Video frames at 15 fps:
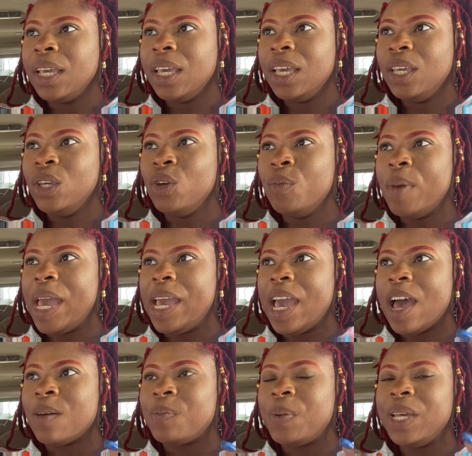you may
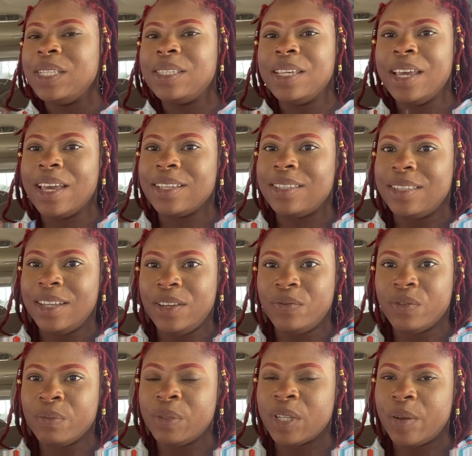have PTSD
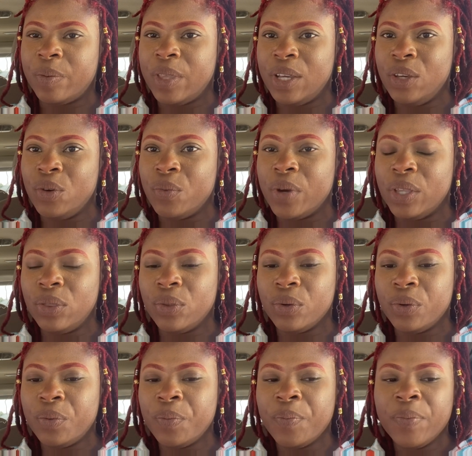from something you went
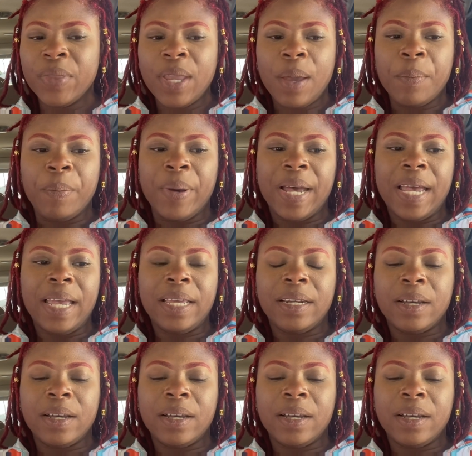through, but